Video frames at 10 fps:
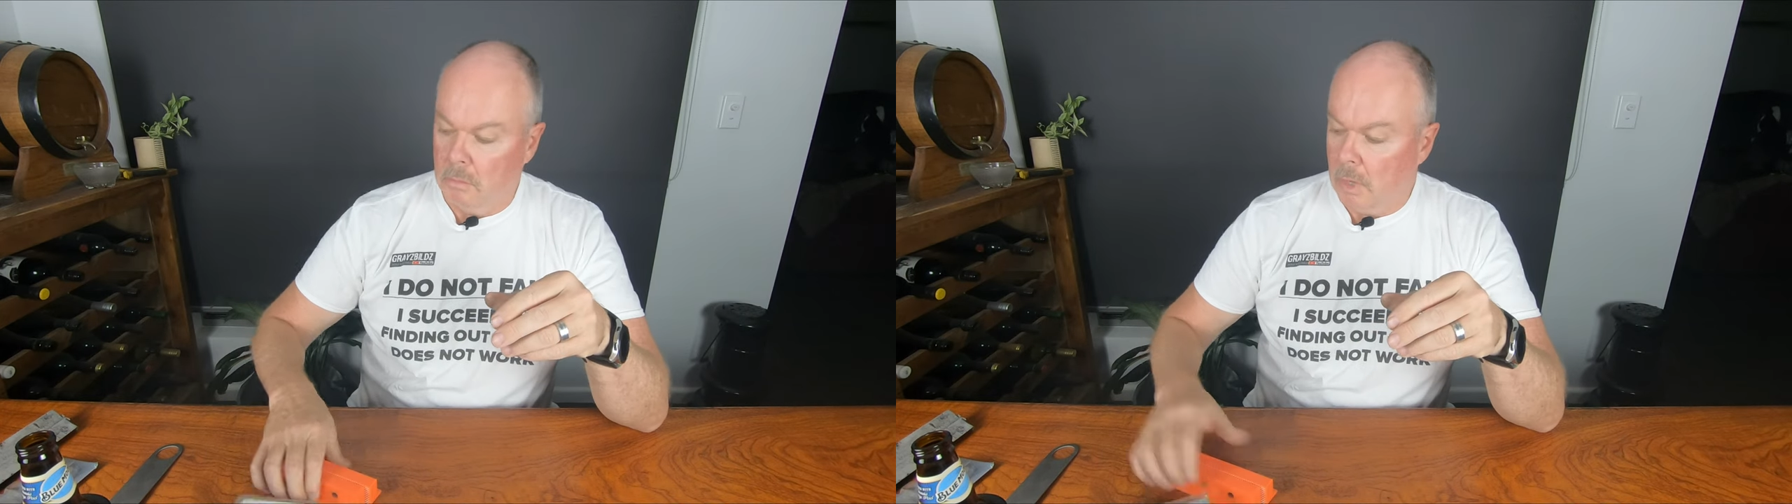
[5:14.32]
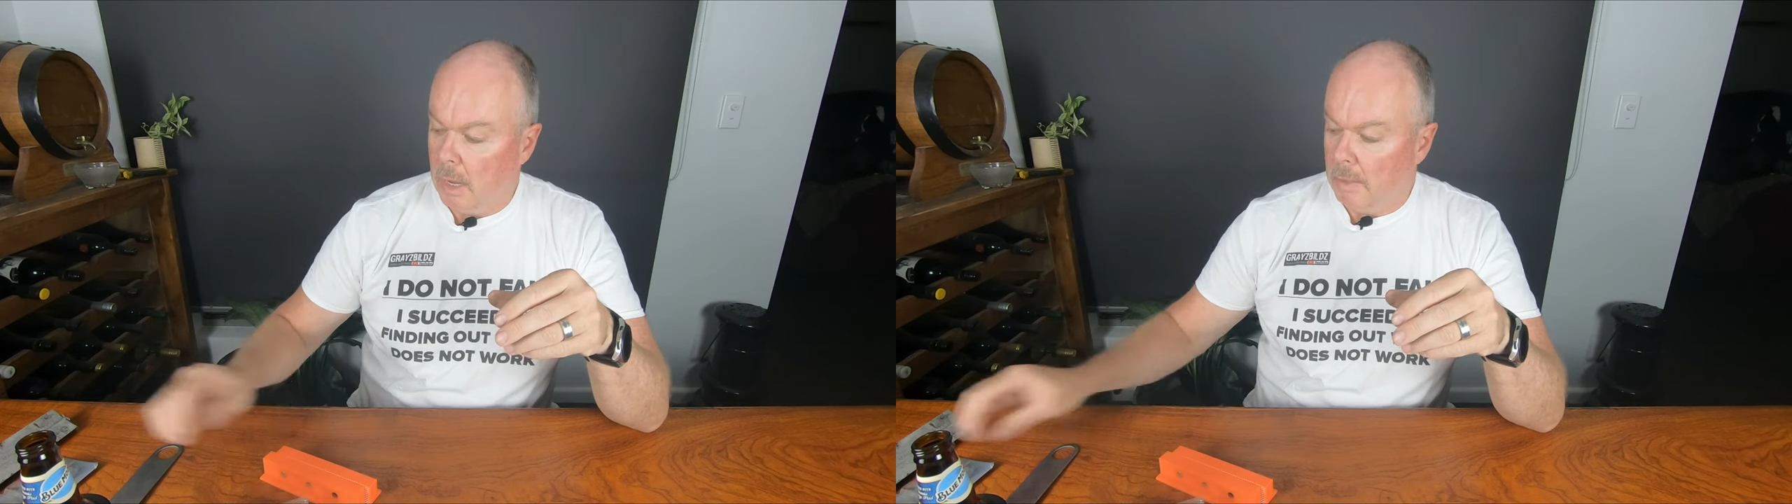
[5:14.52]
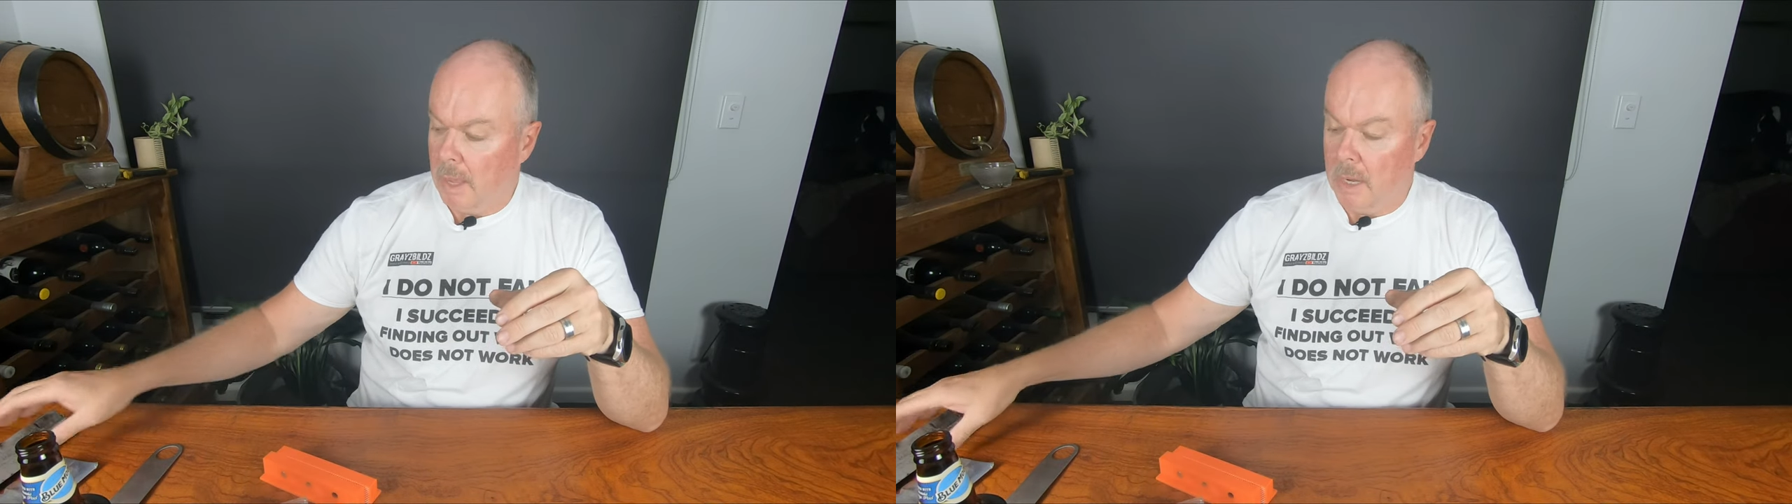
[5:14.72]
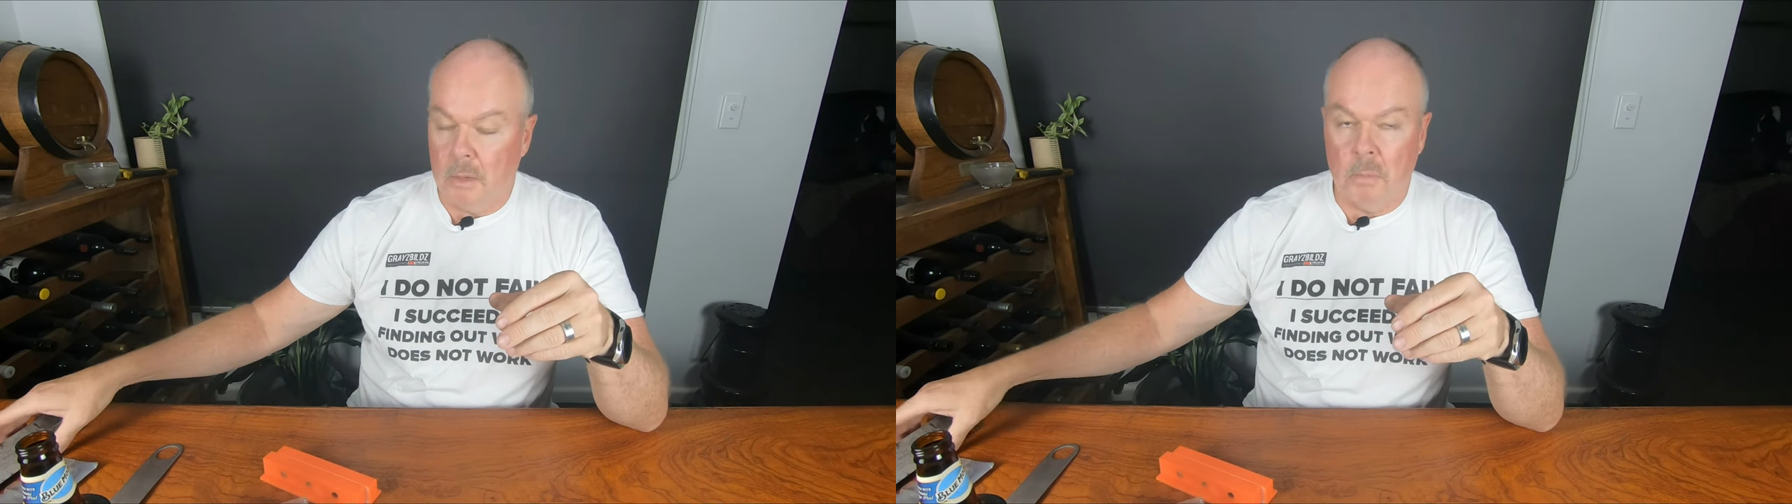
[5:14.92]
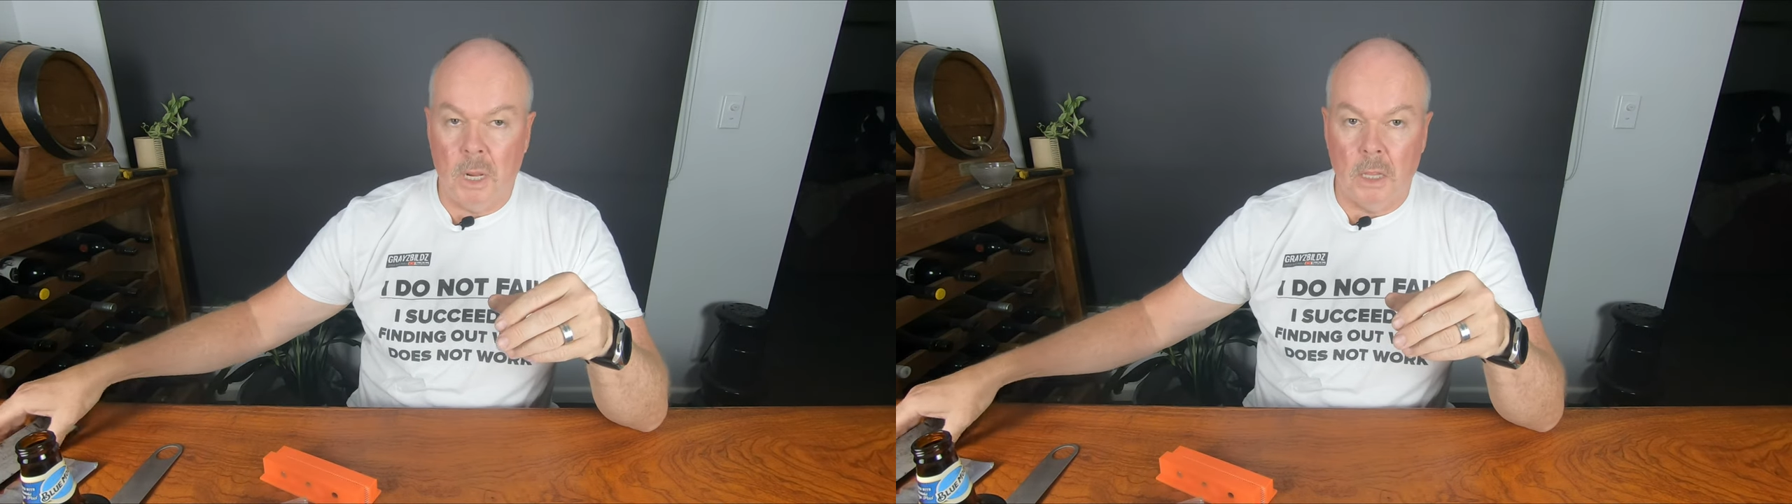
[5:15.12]
Are they
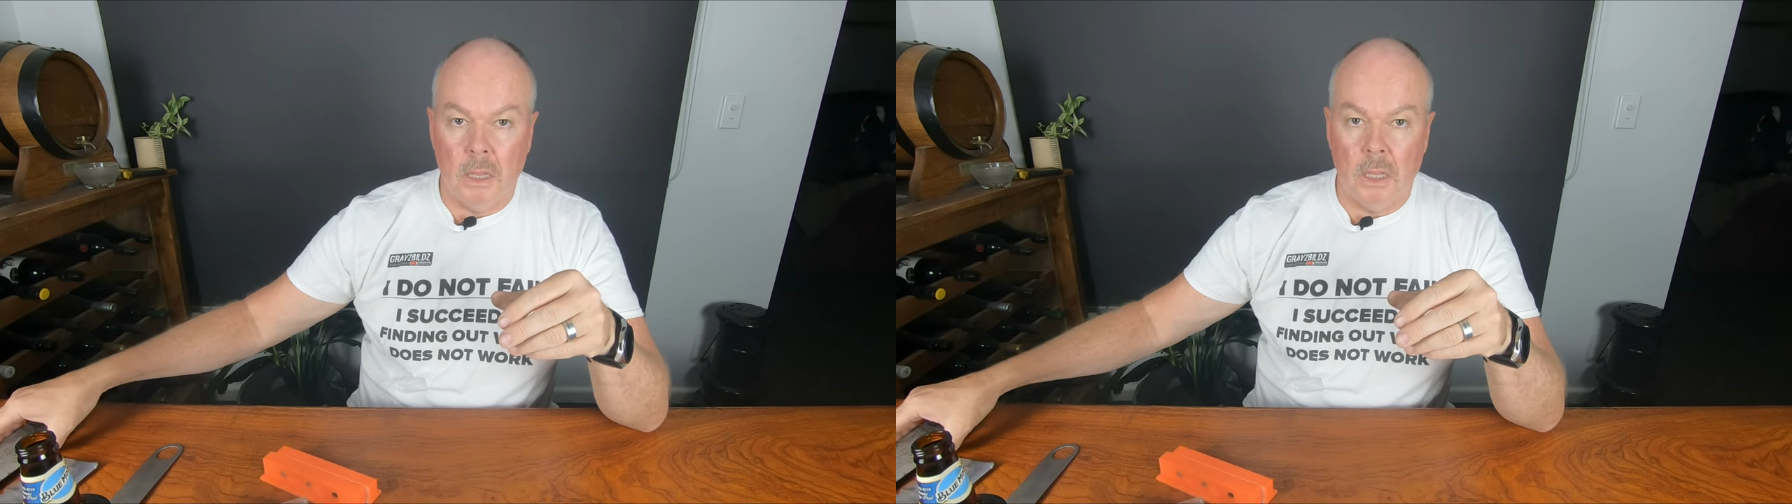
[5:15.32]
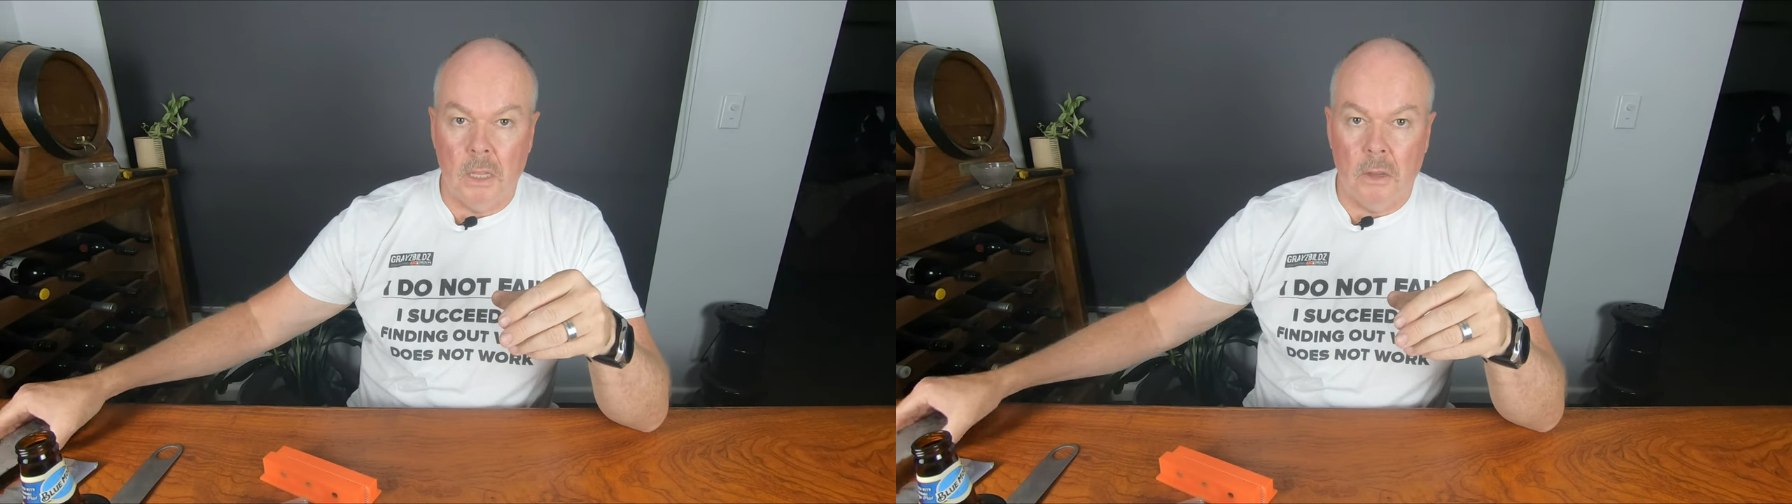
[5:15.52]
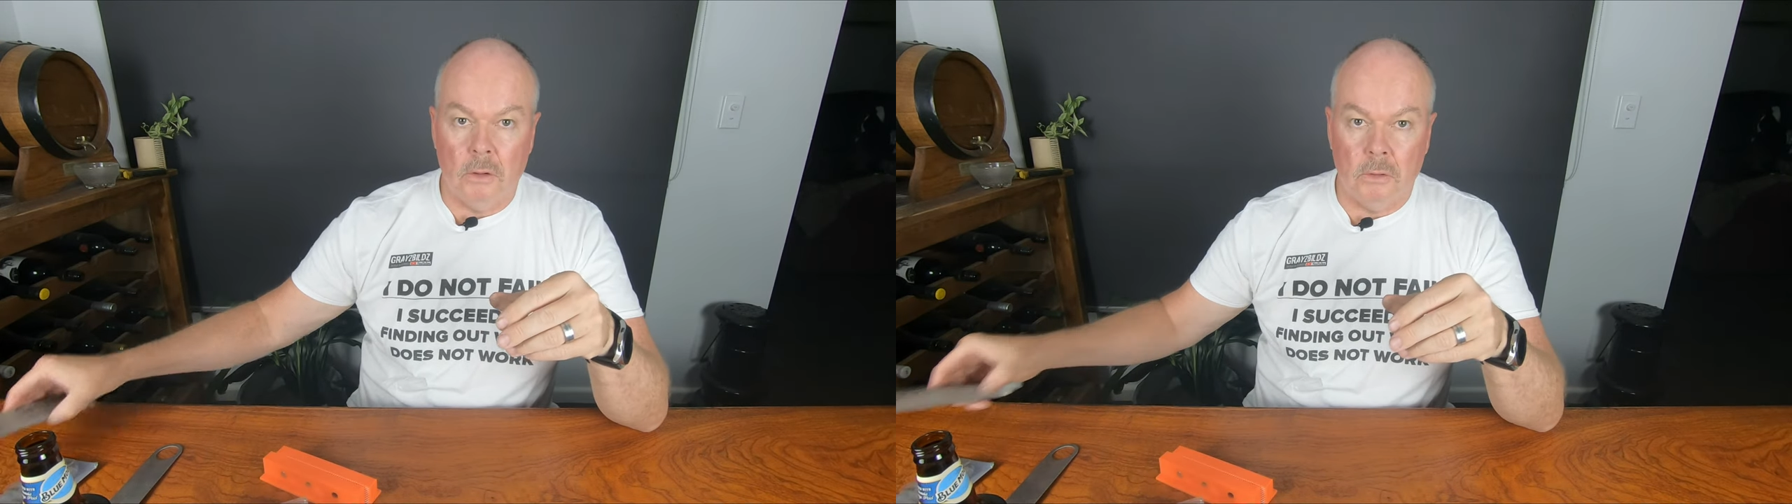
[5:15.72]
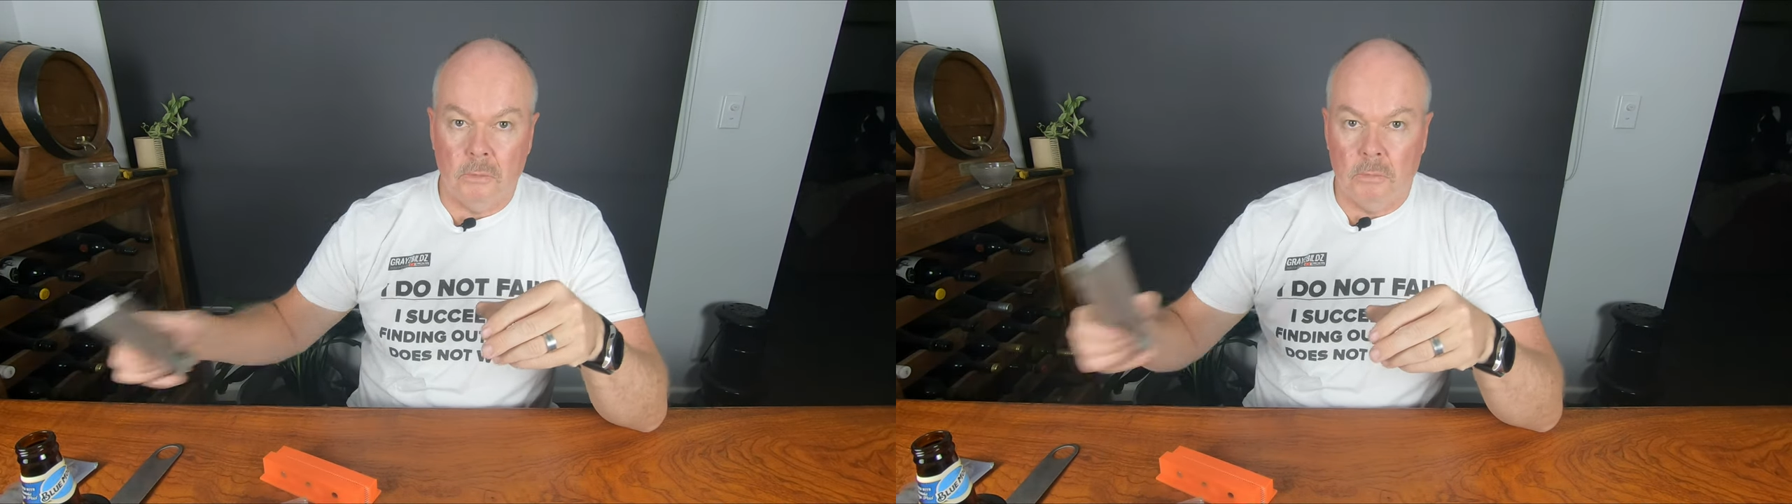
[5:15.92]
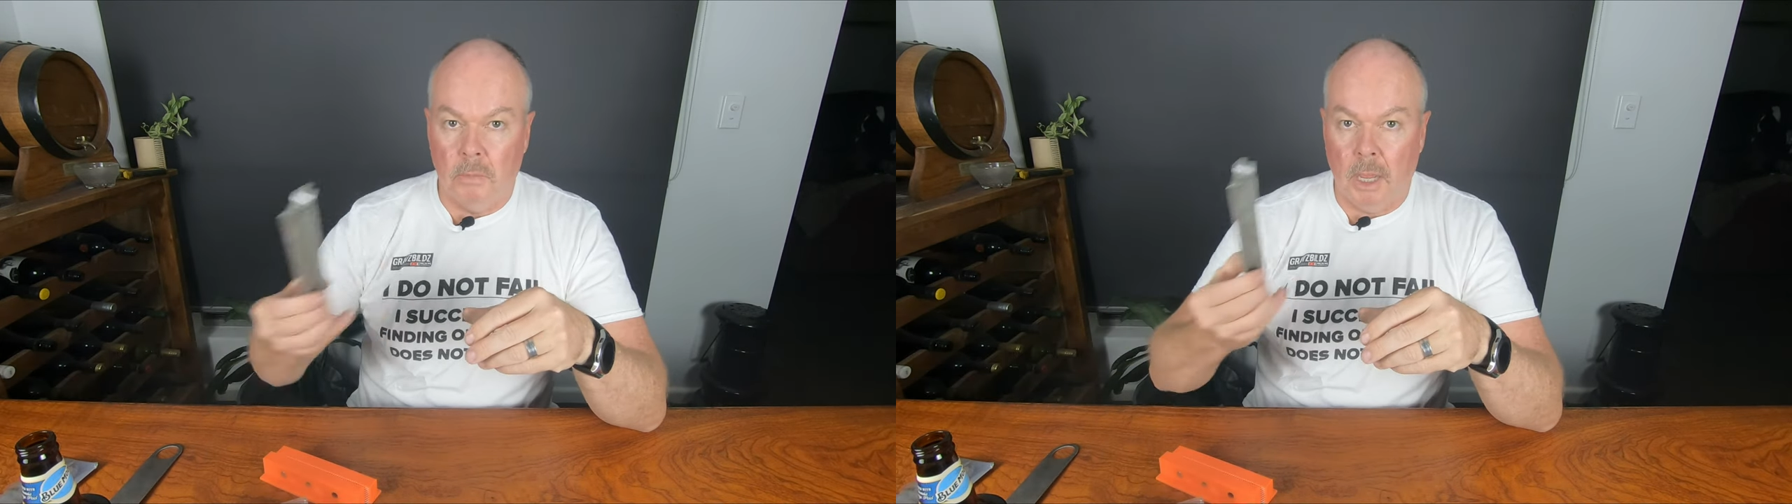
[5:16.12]
any better than the old